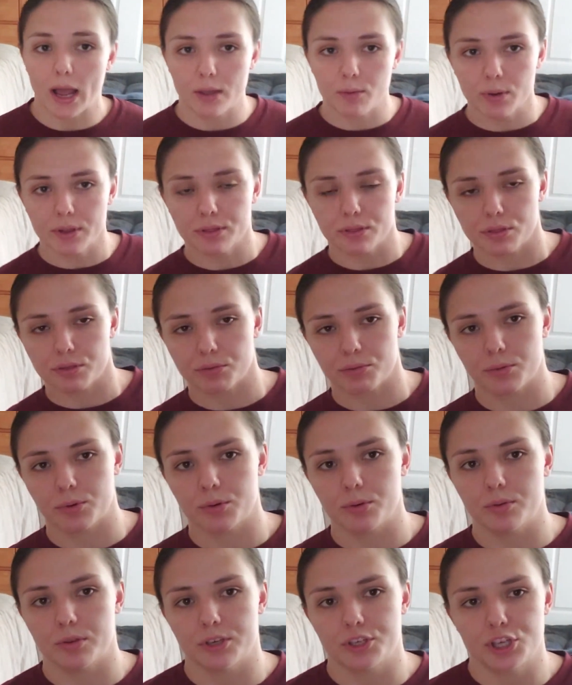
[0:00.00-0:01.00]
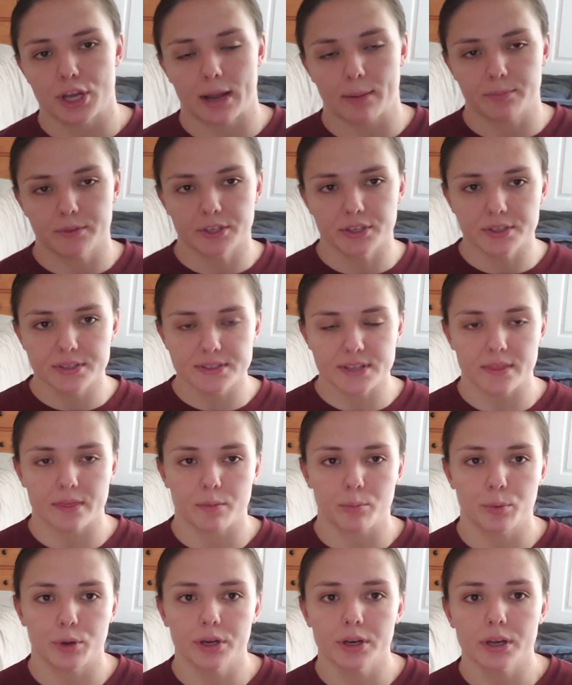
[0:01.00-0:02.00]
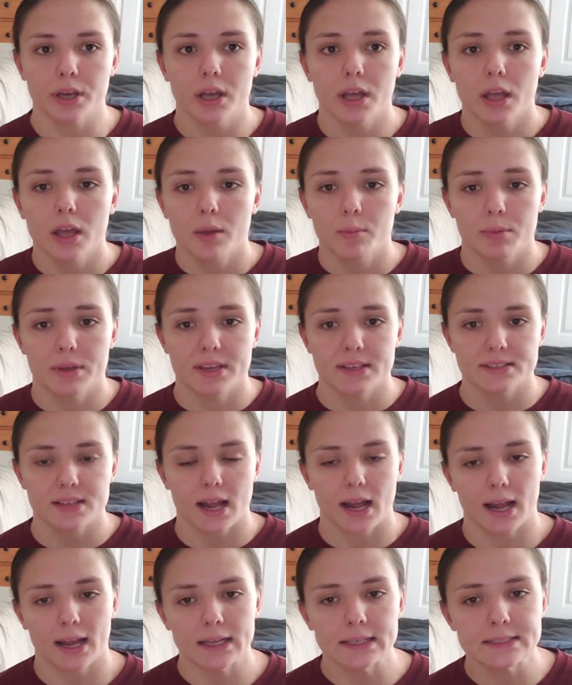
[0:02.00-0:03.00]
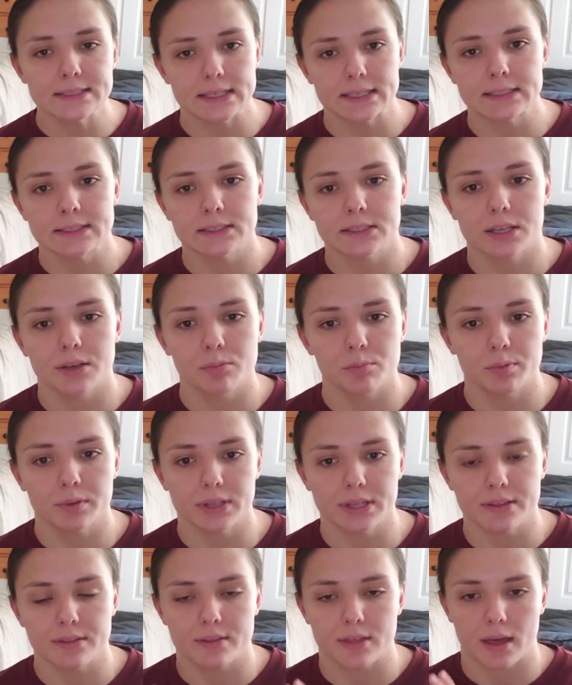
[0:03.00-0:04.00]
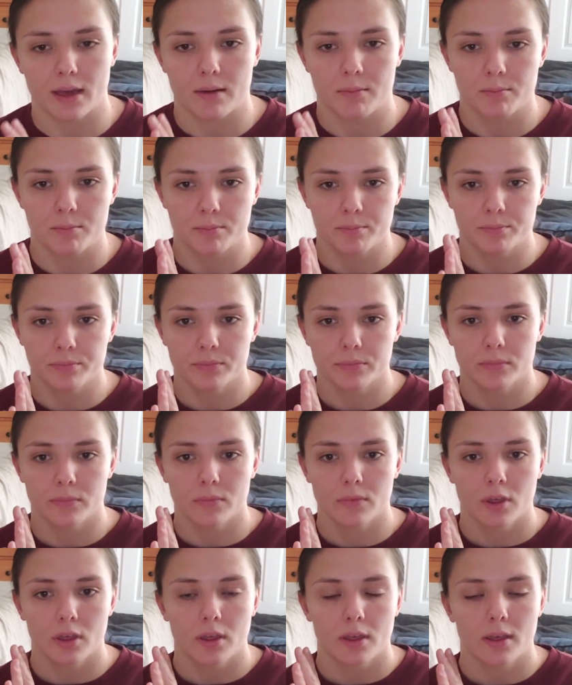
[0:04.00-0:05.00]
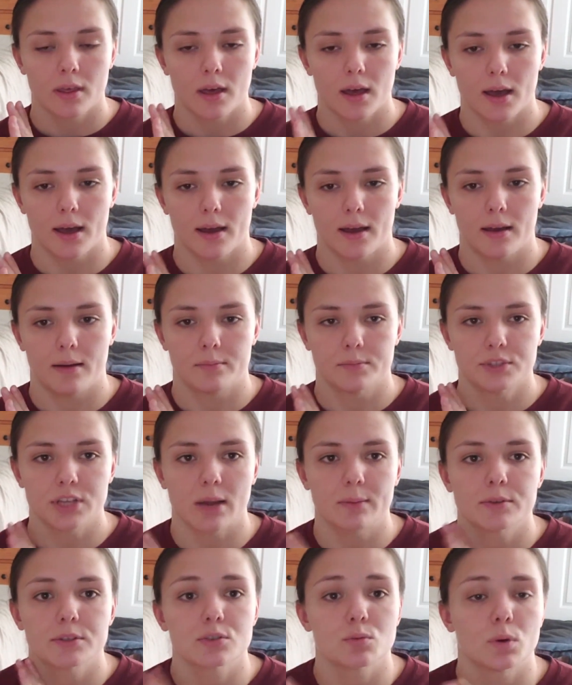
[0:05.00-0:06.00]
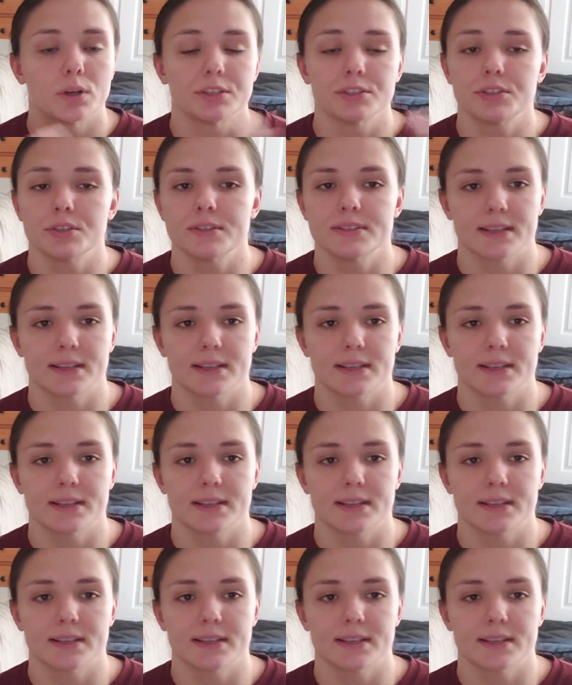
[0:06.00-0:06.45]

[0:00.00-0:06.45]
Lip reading: went through the chapters in the book, because I didn't complete them chapters 1 to